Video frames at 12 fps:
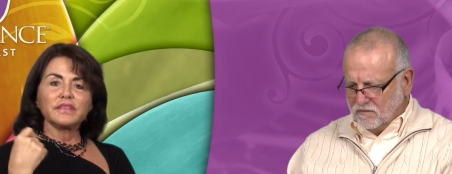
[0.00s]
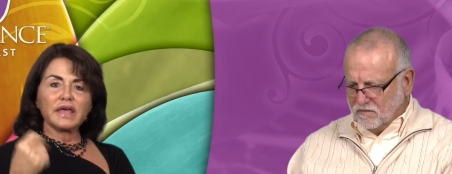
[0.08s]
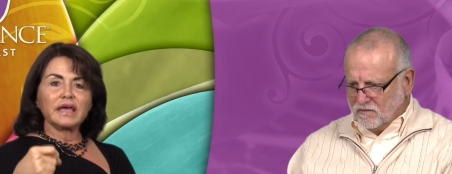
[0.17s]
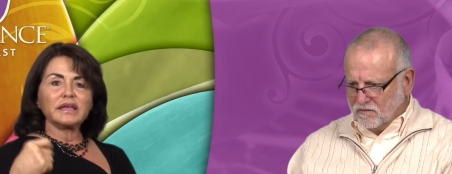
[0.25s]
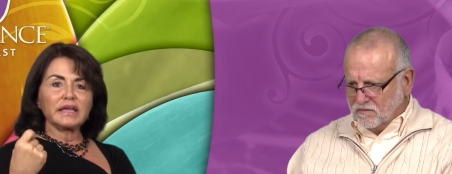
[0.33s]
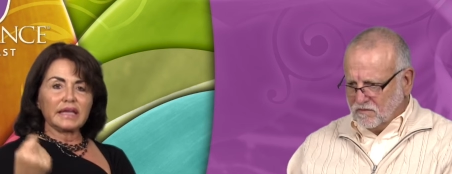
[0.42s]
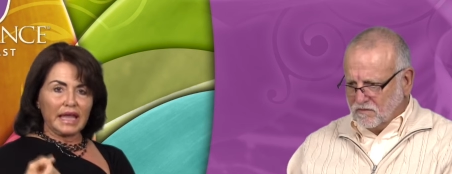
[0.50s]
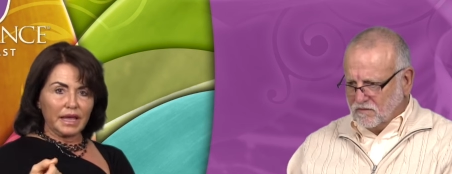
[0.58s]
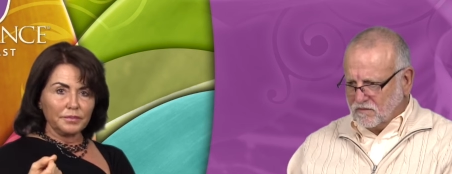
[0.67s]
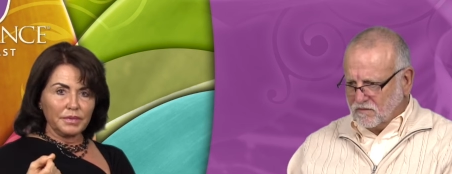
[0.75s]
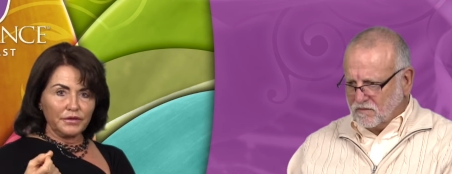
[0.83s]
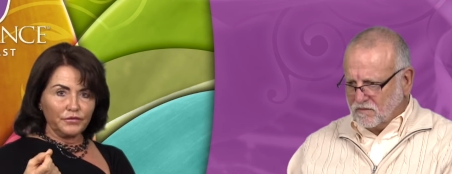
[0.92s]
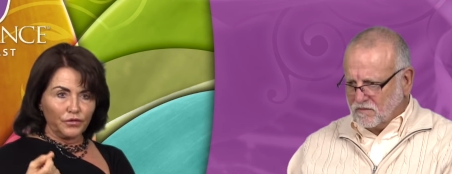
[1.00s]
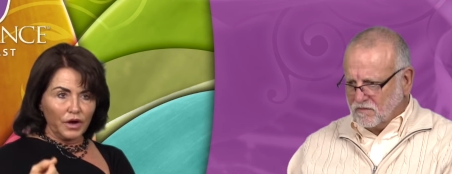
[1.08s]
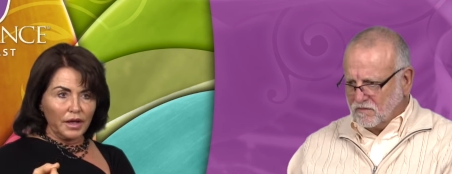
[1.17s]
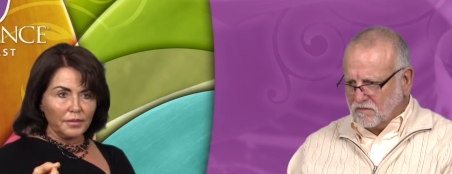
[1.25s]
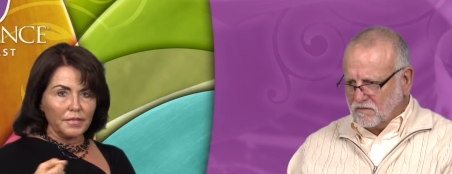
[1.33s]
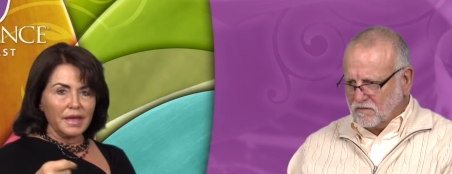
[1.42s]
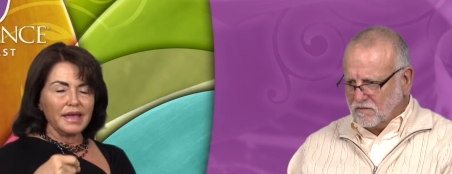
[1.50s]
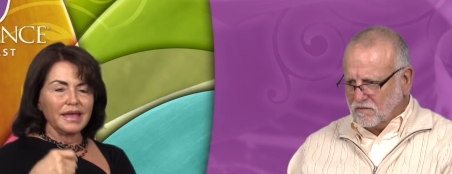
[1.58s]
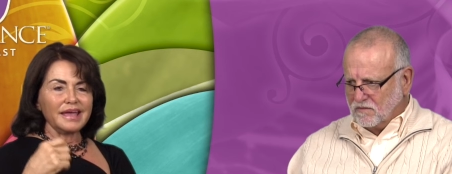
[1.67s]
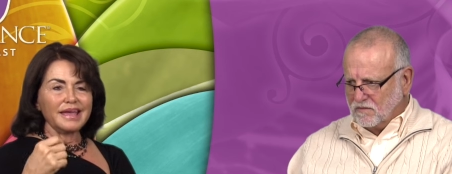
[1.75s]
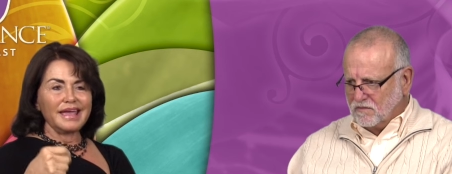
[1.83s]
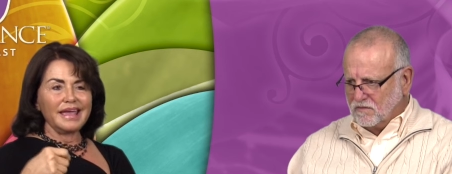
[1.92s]
Speaker 1: then it can be from
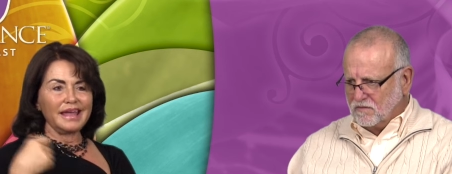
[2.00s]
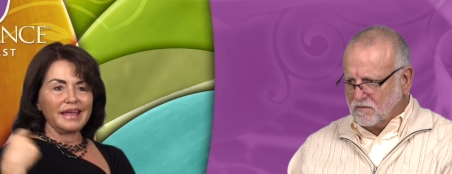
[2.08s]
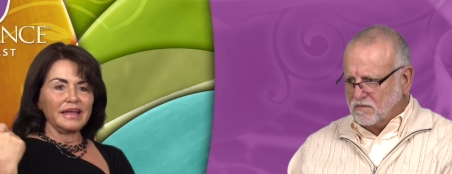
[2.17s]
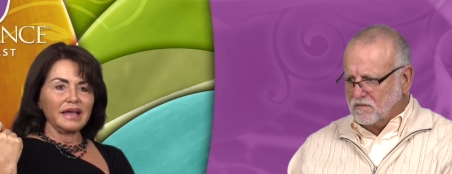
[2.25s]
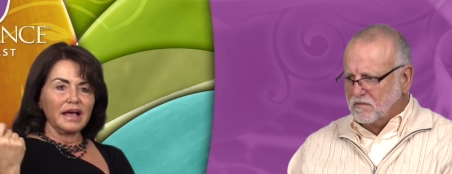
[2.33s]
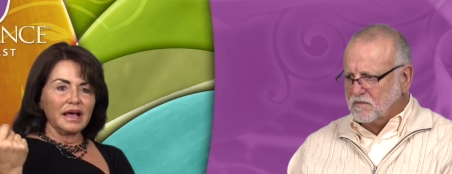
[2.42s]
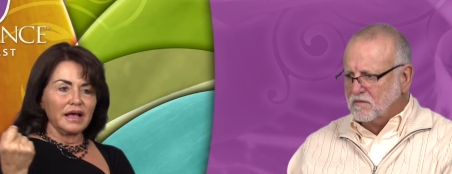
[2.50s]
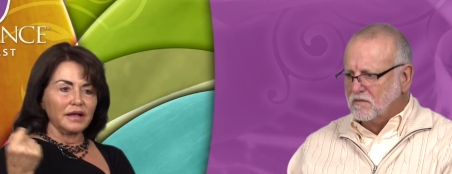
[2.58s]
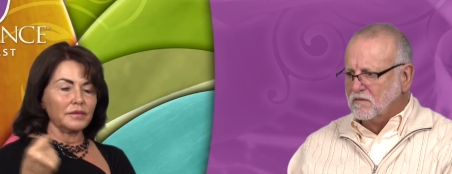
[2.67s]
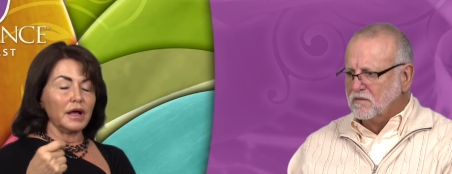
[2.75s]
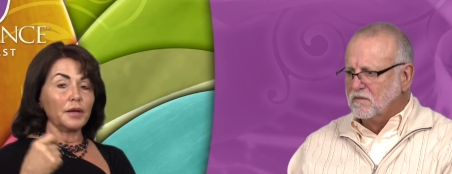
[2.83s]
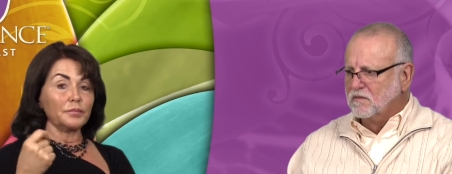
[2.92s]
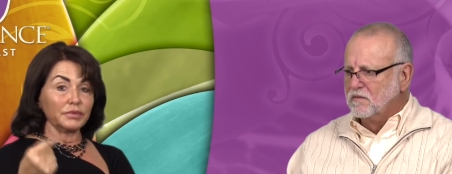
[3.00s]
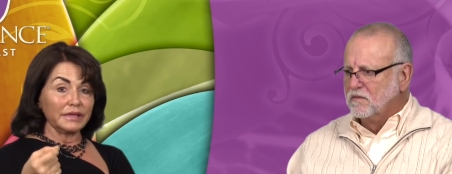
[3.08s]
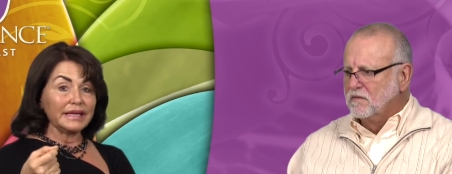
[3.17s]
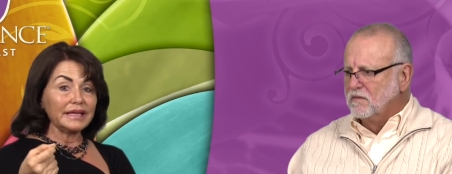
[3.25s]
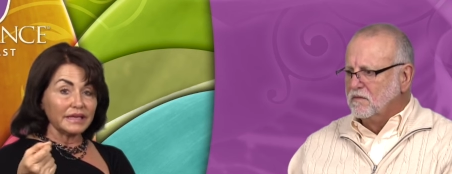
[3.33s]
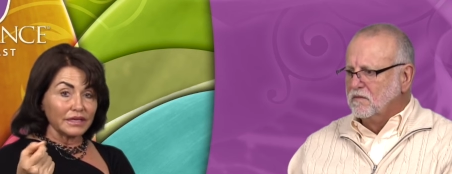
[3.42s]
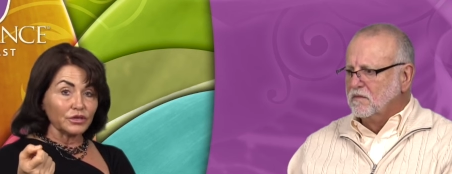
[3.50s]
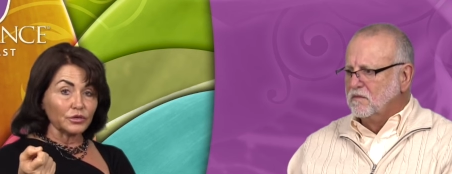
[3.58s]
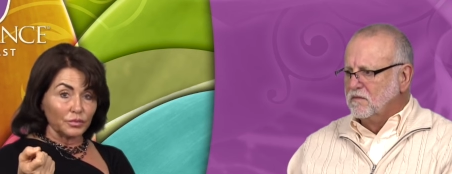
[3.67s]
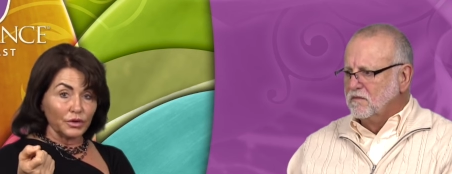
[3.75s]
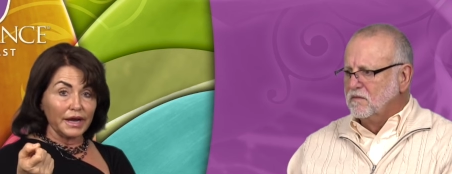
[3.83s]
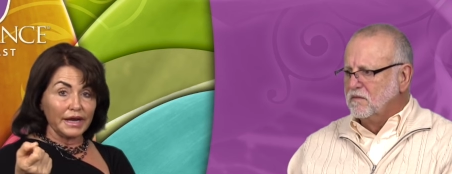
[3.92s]
a, uh, a bleed in
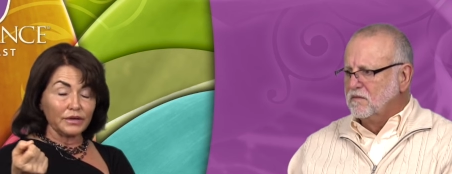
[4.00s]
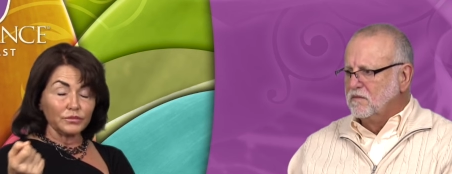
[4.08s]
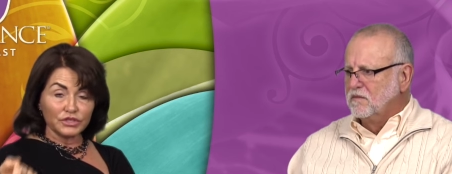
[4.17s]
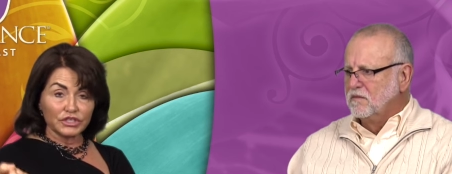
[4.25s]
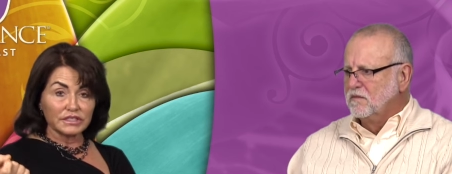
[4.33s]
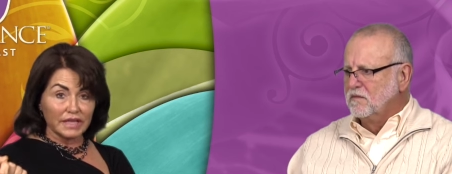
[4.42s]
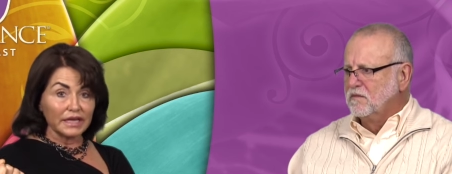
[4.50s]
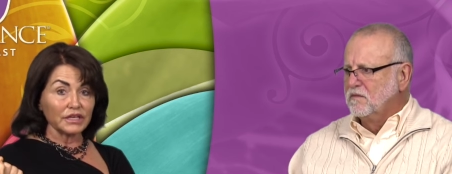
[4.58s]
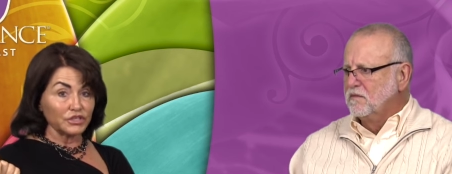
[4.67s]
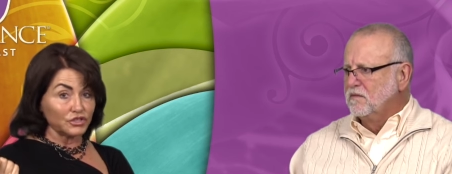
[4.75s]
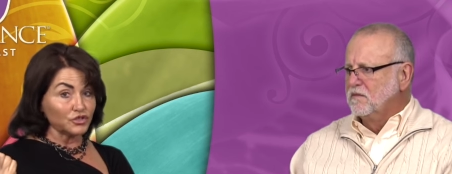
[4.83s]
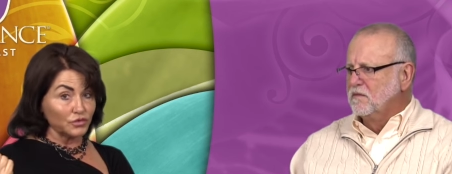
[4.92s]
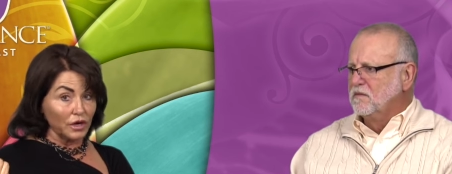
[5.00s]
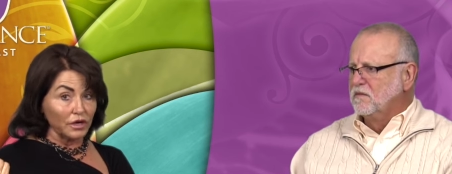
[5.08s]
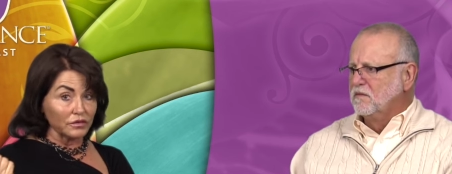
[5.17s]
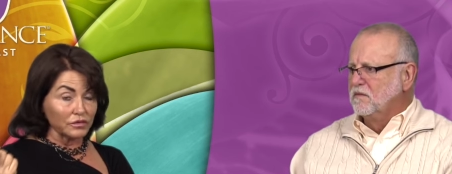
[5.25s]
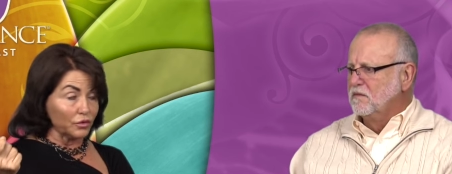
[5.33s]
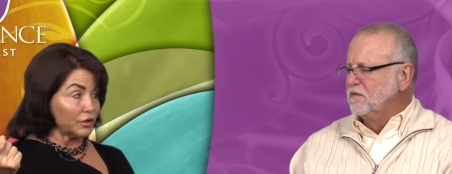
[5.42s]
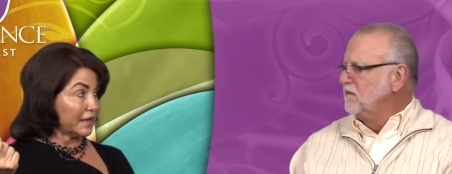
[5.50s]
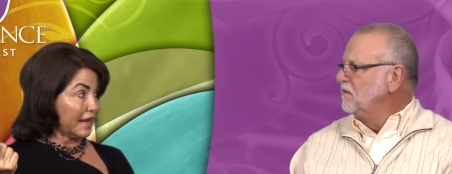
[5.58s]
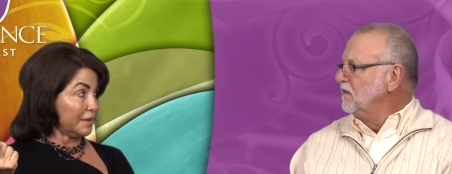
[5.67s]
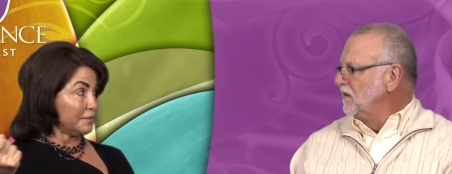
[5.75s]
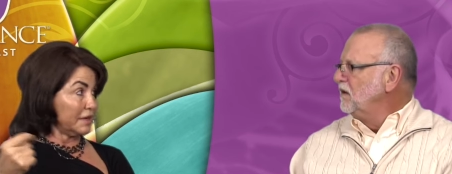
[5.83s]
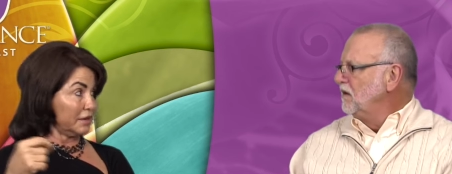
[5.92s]
your brain, which is like a stroke, or it
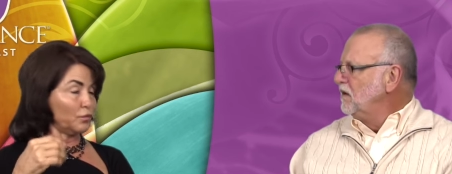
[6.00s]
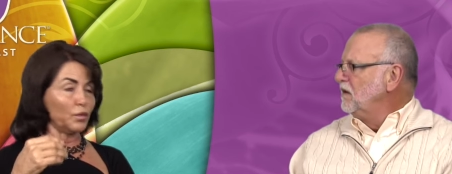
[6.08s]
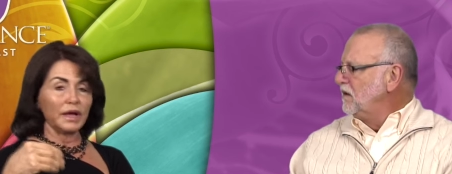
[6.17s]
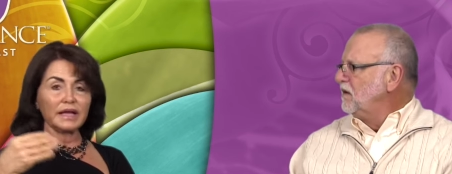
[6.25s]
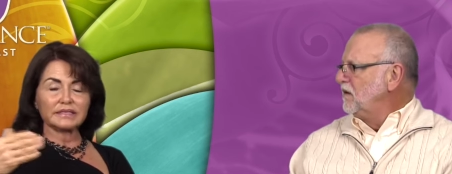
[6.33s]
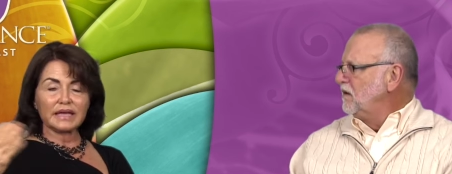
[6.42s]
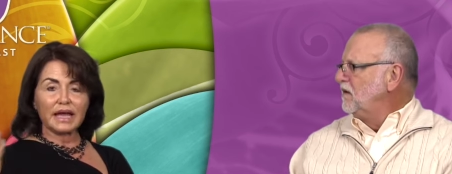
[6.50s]
can be a